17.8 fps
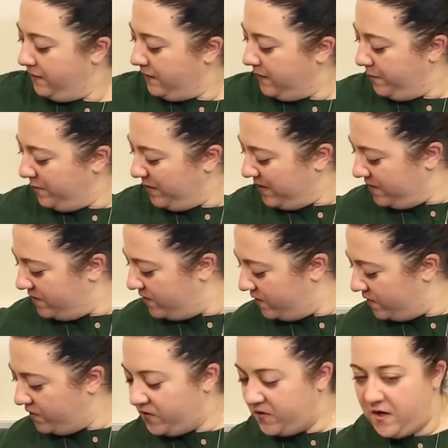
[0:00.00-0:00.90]
To build
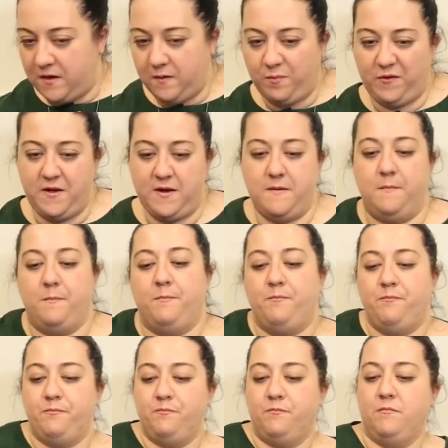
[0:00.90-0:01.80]
your shake plate,
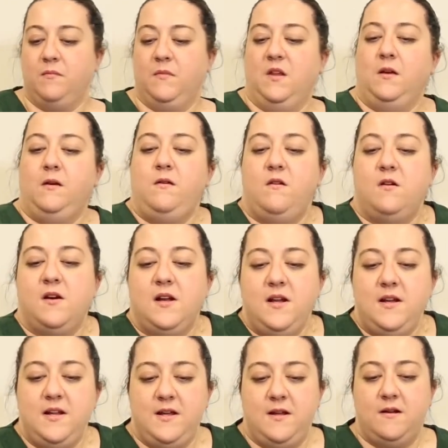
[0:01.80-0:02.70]
you're going
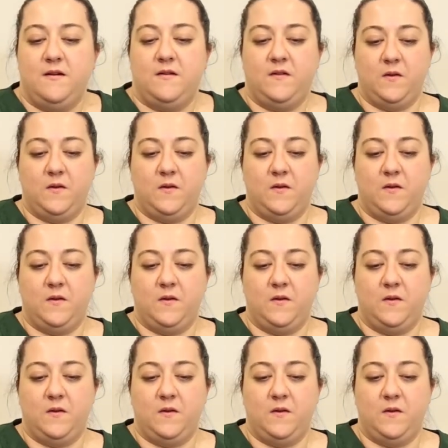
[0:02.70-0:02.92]
to need